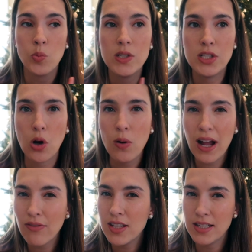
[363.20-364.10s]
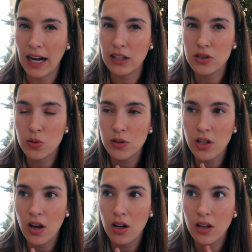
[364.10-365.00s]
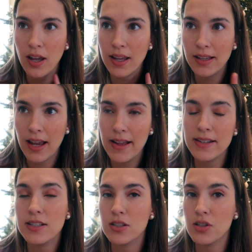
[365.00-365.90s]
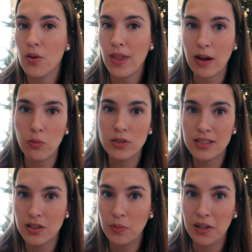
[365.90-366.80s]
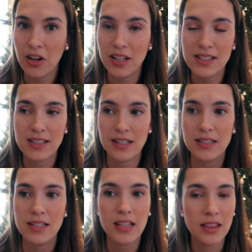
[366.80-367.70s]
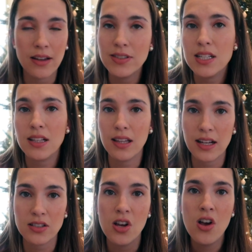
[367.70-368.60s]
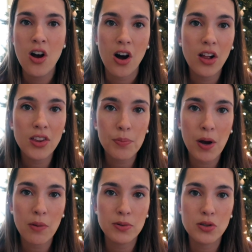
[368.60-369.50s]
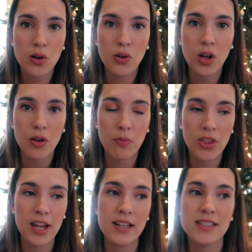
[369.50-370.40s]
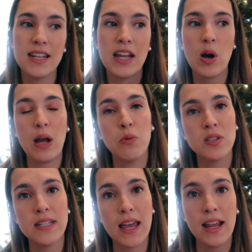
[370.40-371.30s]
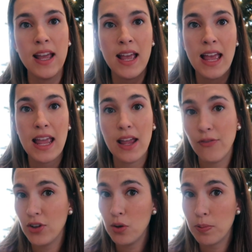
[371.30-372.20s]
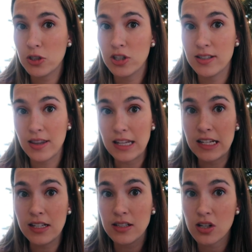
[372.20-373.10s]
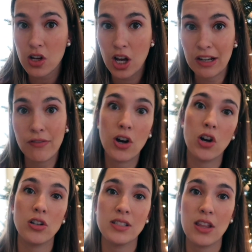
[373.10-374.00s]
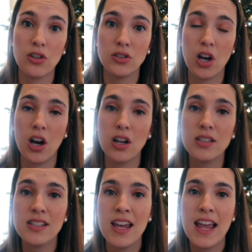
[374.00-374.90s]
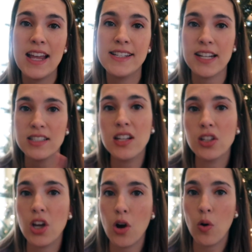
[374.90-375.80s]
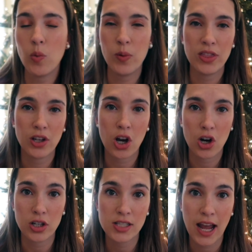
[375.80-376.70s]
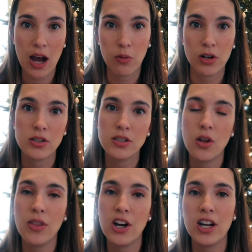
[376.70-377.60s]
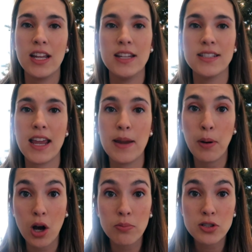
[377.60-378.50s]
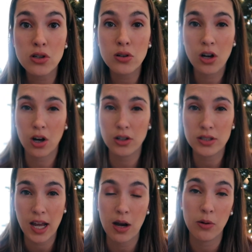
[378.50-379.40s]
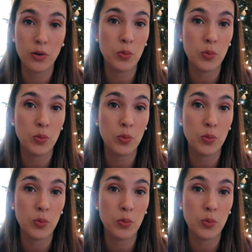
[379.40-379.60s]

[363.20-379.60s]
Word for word: We don't have the dinosaur dog yet, so that will still be on his list. He loves to collect all of the Paw Patrol things. Now, I will say, if you purchase these kind of cars and their dogs, it doesn't go with the car tower. So there is a Paw Patrol car tower.